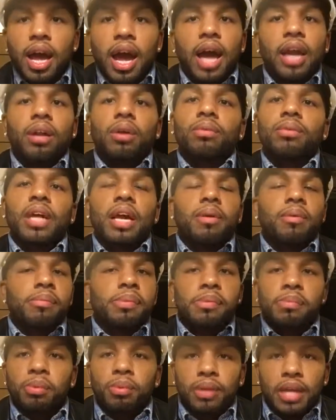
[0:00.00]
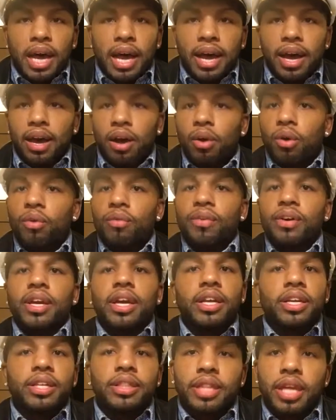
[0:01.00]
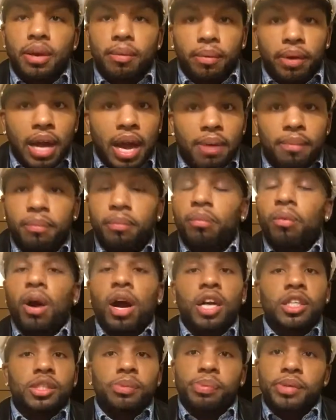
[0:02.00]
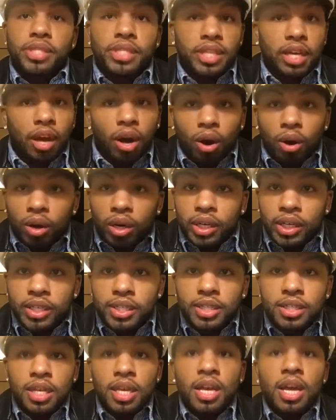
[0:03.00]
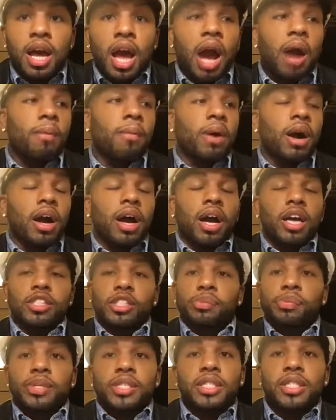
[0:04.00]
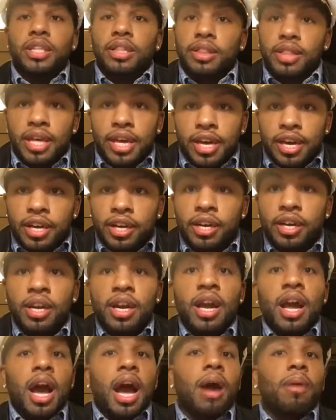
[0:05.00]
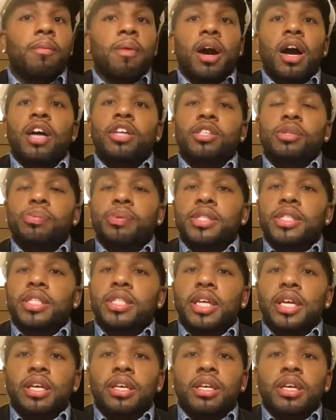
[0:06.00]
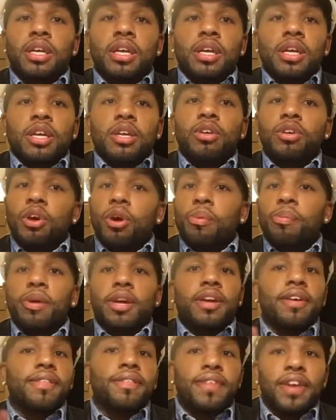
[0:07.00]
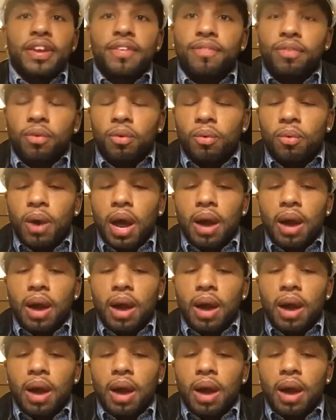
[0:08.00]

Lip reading: I don't like when people lie over anything. When I'm 100% honest, I'm 100% there. I'm 100%, being faithful.